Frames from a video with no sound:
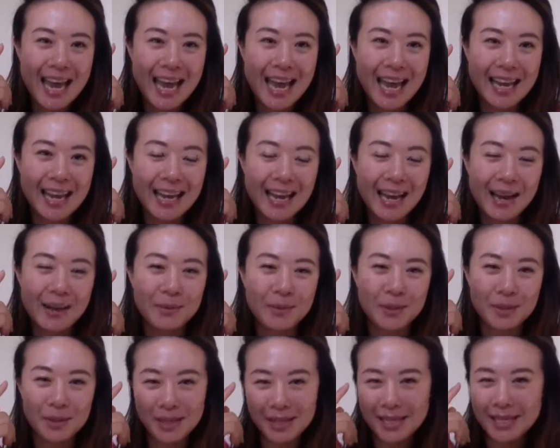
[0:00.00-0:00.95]
and I
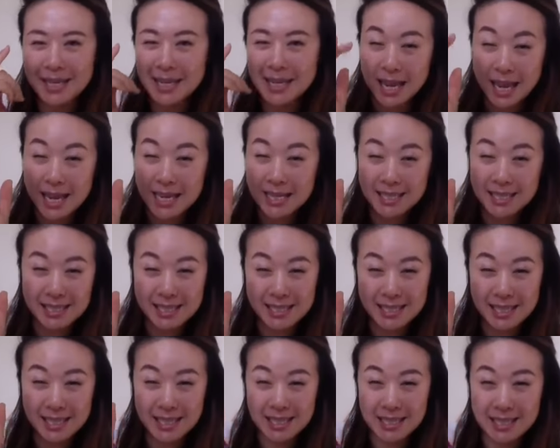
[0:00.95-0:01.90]
will
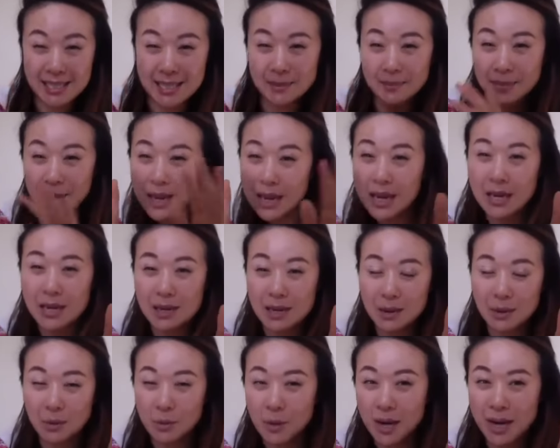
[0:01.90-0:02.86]
guesstimate
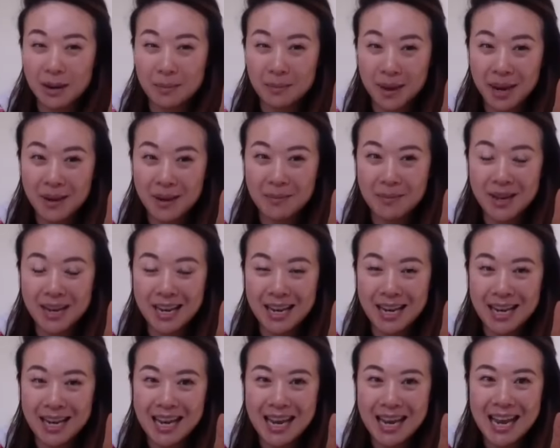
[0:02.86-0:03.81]
what it might be,
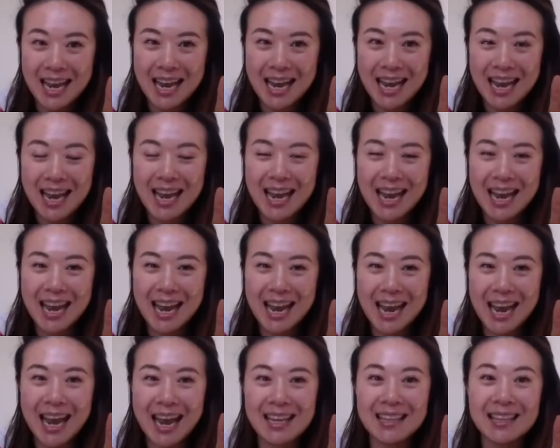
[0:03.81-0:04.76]

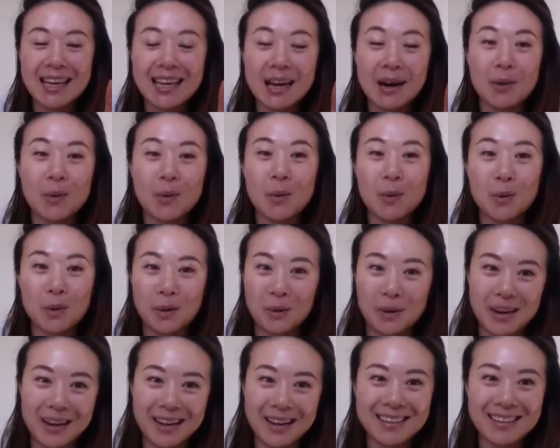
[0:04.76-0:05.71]
and then I'll order
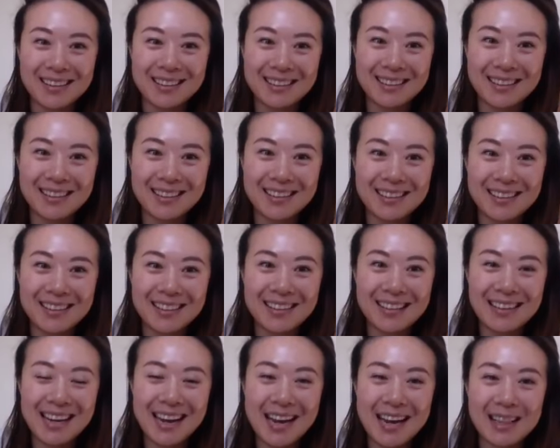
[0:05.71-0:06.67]
it.
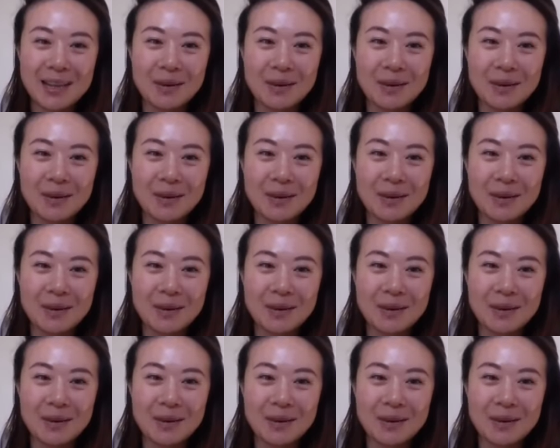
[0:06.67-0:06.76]
And